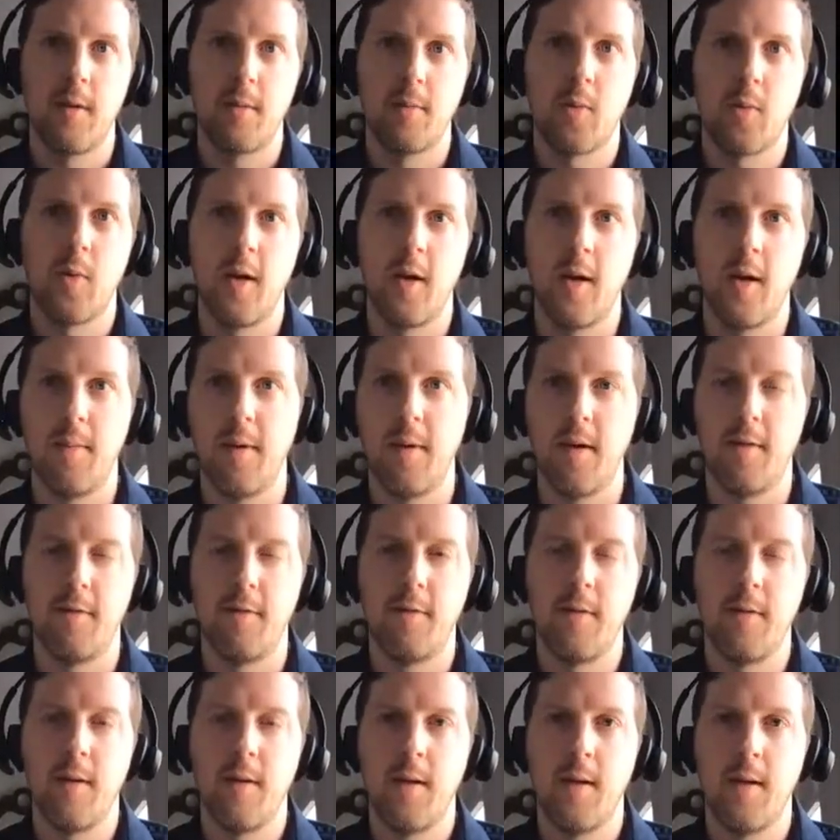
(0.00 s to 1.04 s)
quite a bit
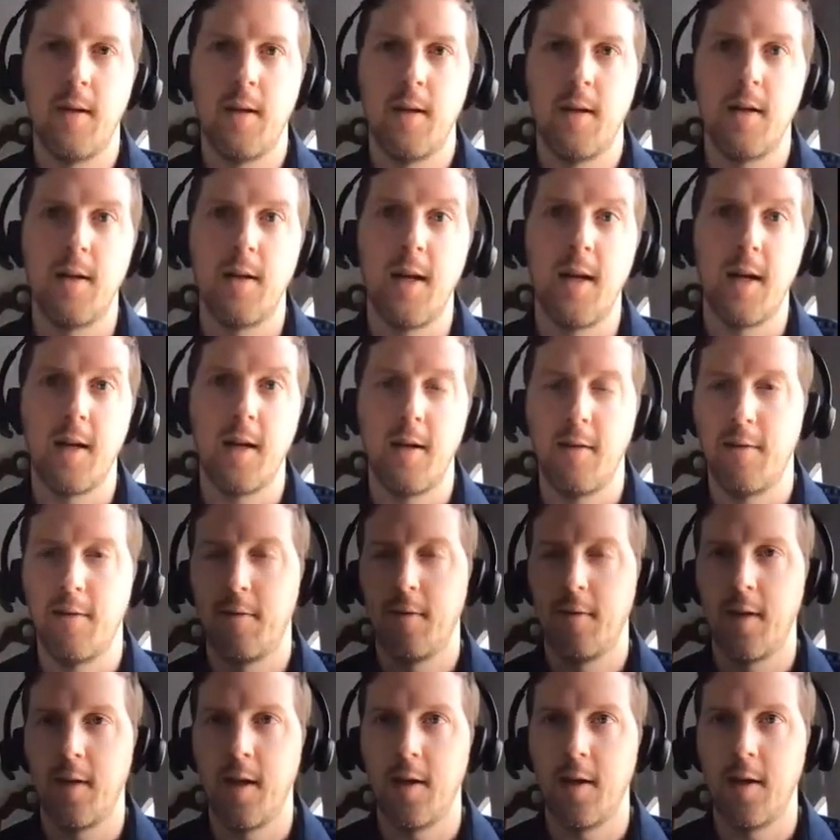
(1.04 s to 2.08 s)
of
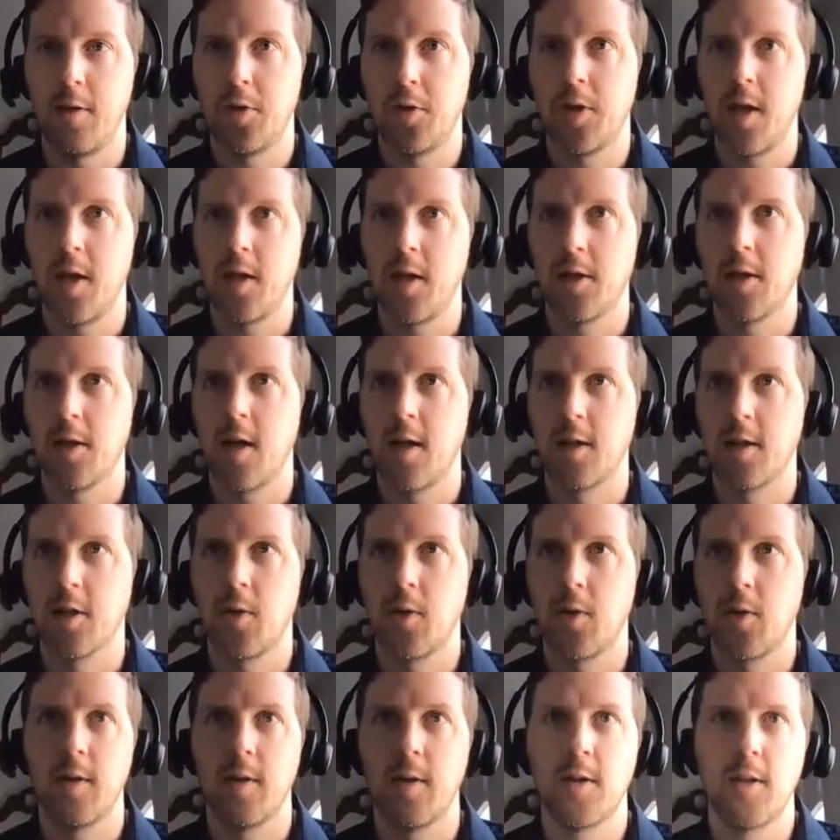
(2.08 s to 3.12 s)
negative land use change
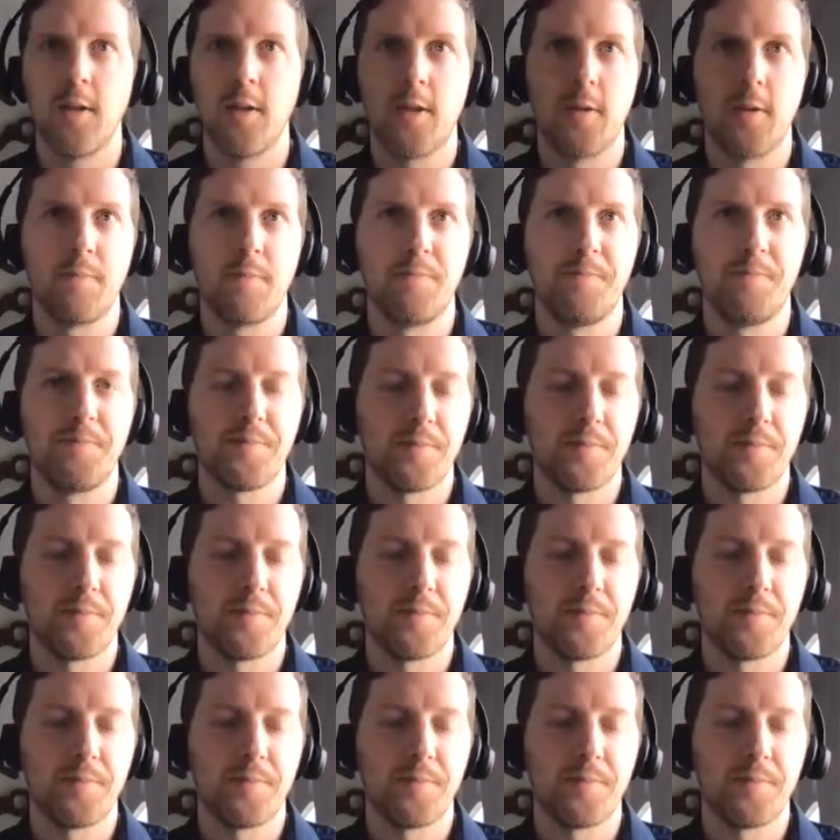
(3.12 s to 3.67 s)
consequences.